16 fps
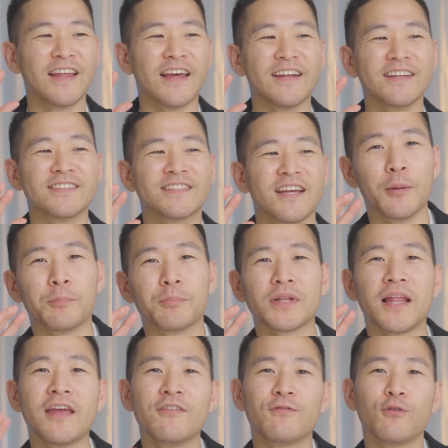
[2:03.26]
that is a
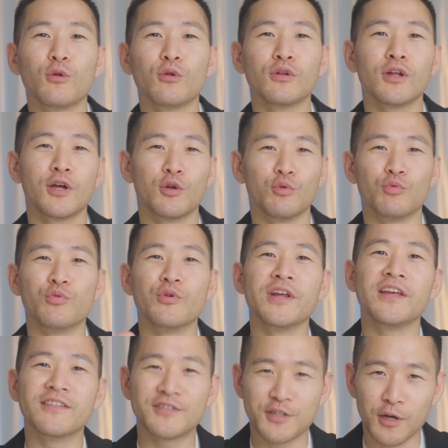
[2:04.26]
playful
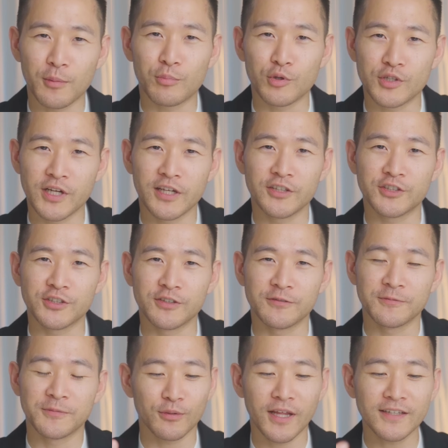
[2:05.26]
reinterpretation.
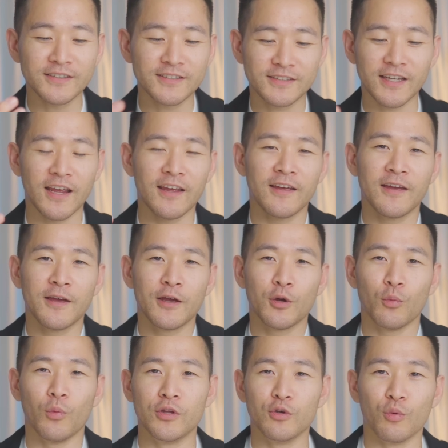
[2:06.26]
So let's say
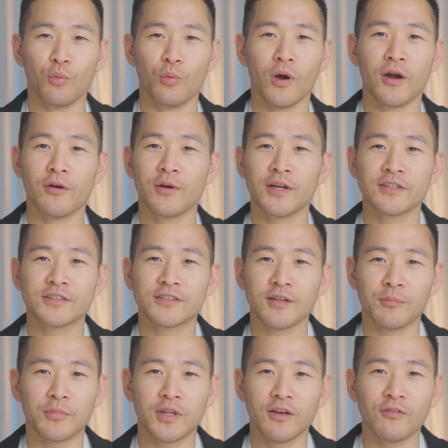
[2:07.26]
when you're wearing
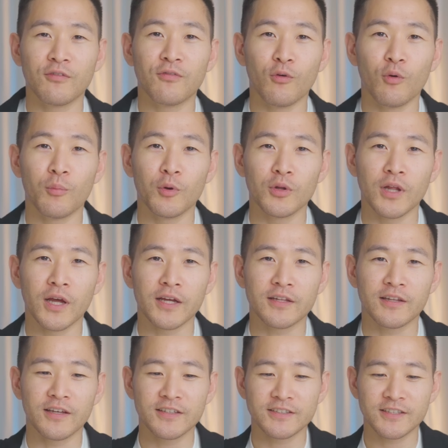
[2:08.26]
something formal
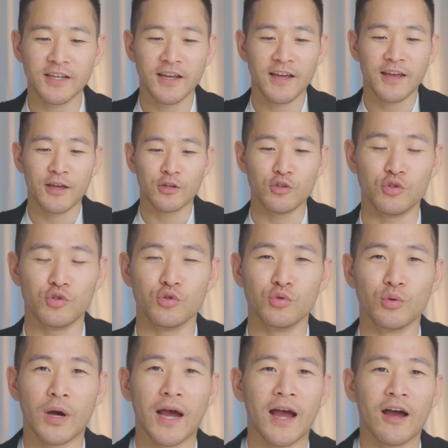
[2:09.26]
like this,
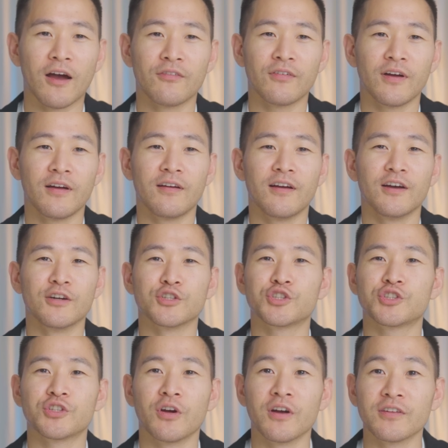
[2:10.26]
you have a
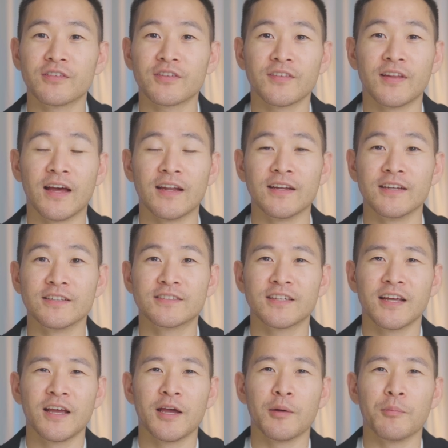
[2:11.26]
shirt that
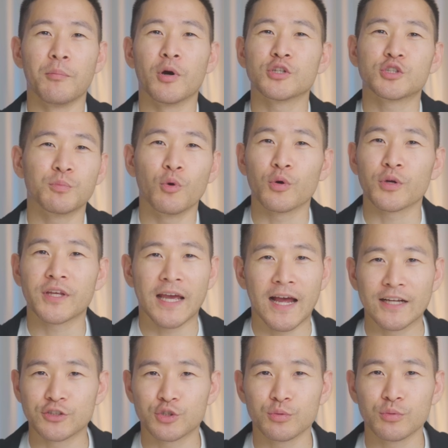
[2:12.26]
is much more
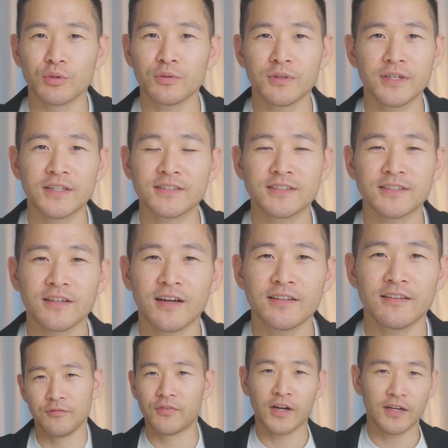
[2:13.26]
casual
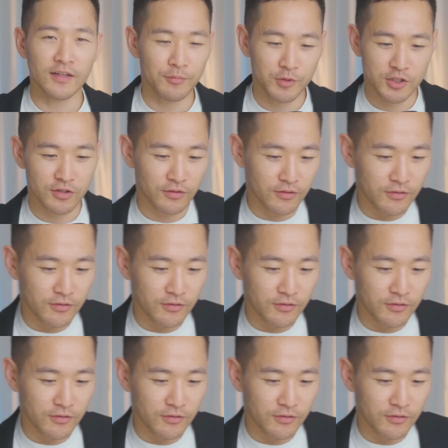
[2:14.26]
inside. In fact, let me show